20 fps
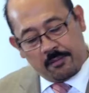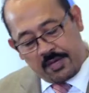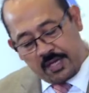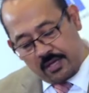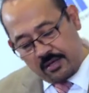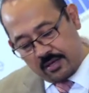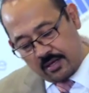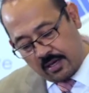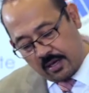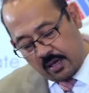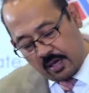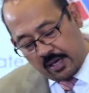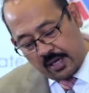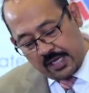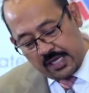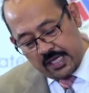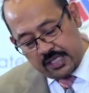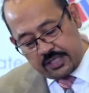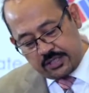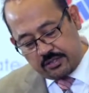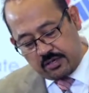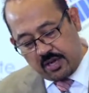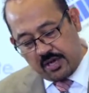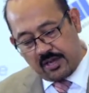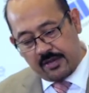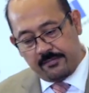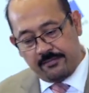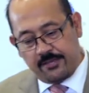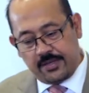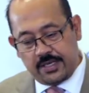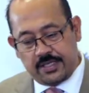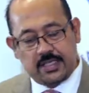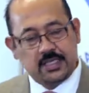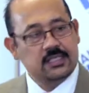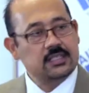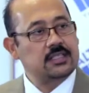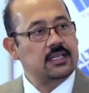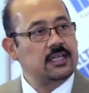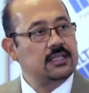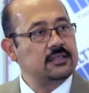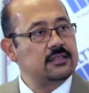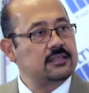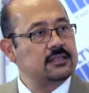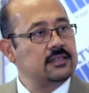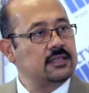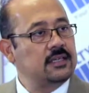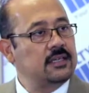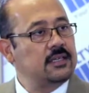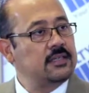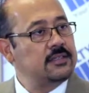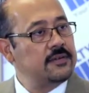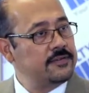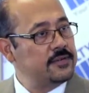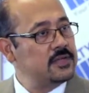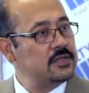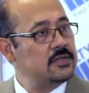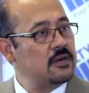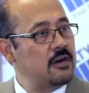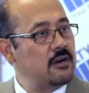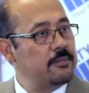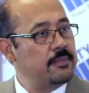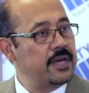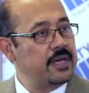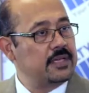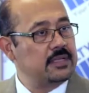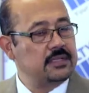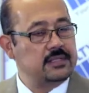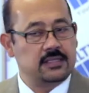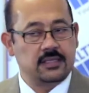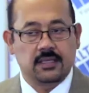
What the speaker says: Amin, each time we discuss different topics,